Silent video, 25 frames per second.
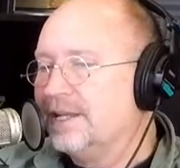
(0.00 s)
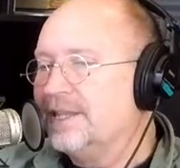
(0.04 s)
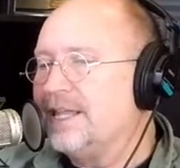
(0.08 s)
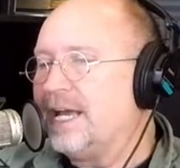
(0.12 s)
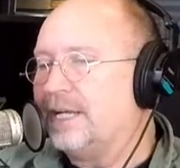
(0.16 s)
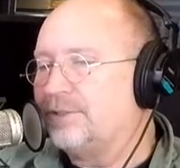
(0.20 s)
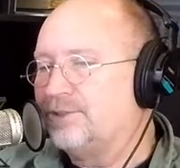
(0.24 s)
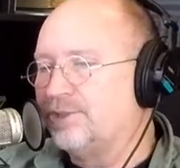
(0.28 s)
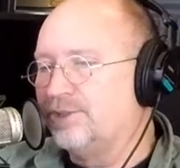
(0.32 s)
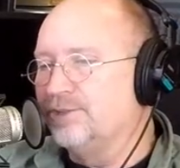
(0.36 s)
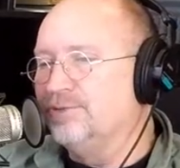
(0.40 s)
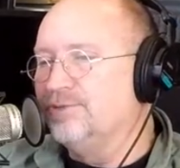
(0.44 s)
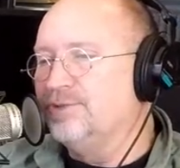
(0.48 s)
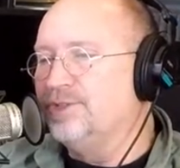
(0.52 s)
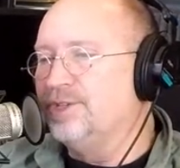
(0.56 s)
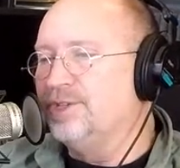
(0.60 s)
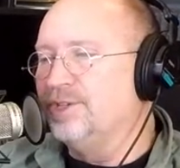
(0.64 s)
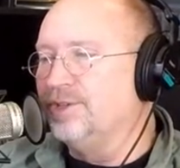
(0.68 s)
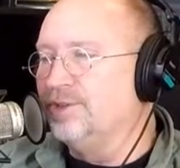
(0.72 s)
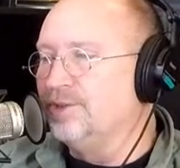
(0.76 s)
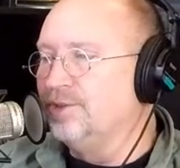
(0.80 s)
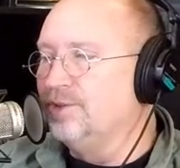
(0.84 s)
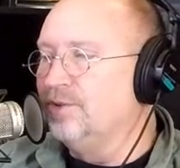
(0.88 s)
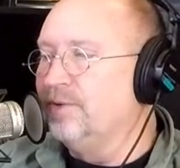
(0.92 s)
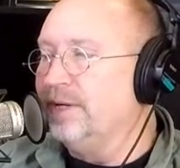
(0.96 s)
that you
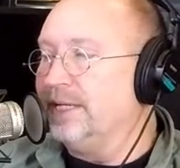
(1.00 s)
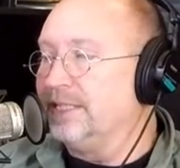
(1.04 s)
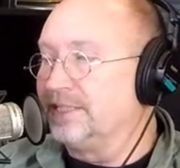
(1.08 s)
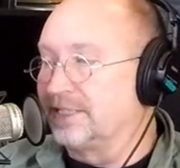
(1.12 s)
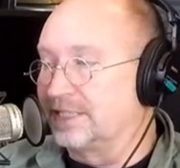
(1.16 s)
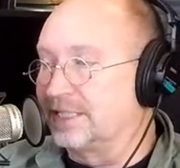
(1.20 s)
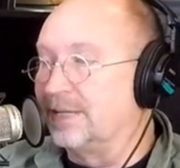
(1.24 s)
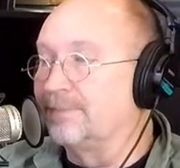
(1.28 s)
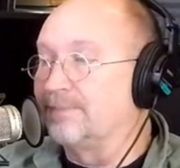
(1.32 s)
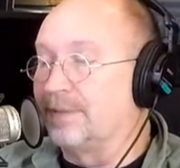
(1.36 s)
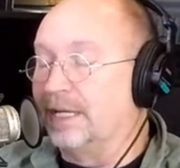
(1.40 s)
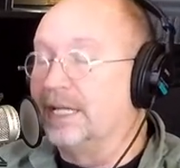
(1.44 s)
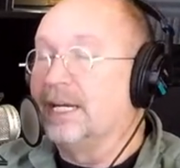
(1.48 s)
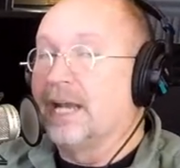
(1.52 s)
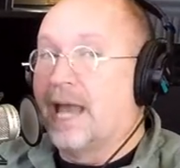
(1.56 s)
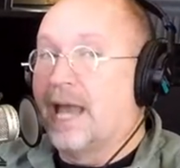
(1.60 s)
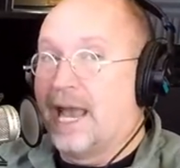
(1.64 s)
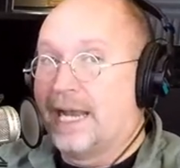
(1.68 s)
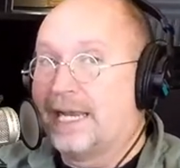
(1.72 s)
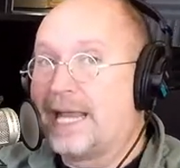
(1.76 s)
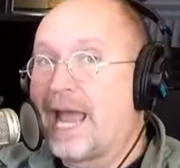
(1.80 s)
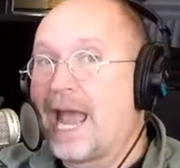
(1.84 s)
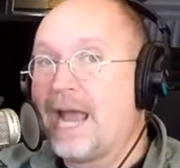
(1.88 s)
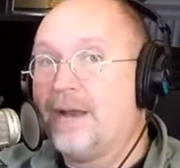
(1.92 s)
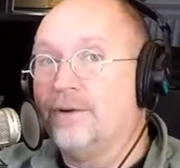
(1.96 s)
do in something
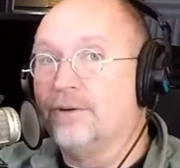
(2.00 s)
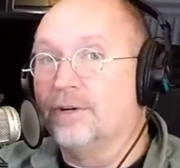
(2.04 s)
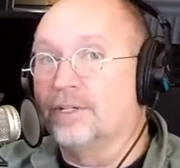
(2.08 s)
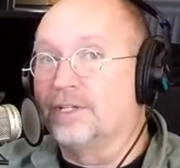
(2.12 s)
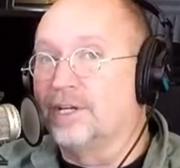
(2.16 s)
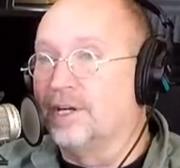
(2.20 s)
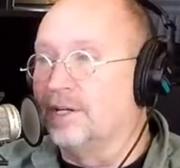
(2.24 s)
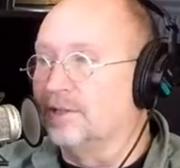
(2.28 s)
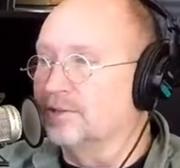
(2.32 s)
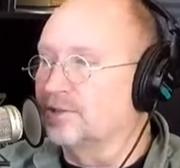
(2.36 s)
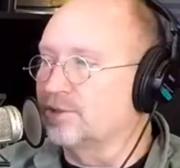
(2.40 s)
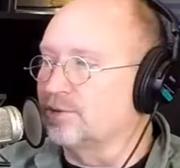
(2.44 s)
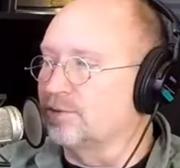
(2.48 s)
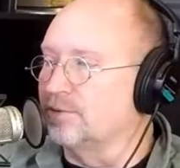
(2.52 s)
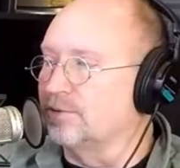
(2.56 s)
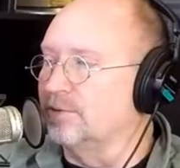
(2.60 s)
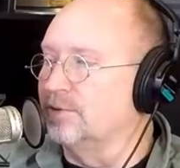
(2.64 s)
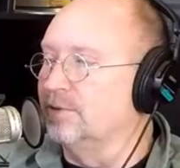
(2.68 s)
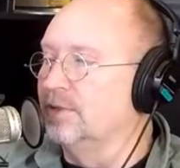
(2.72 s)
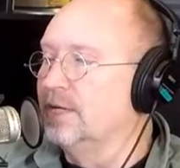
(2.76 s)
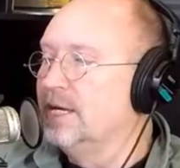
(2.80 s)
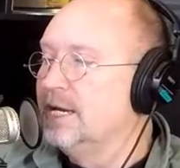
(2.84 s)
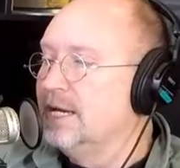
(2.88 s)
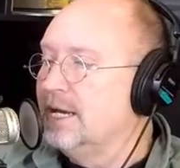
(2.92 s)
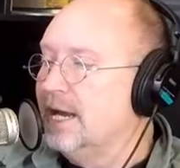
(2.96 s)
like
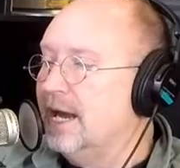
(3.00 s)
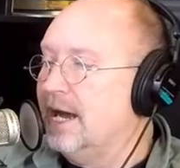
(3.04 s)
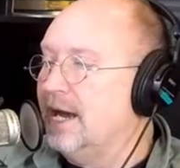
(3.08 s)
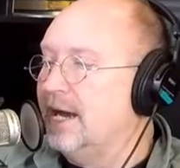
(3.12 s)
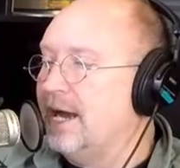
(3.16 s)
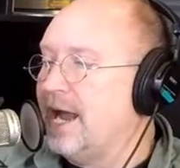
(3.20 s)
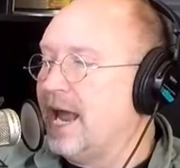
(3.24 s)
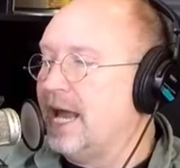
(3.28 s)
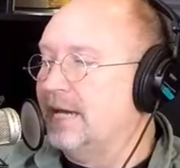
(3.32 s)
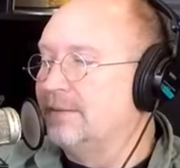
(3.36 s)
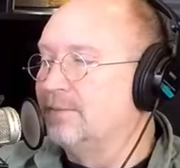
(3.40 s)
agricultural uh,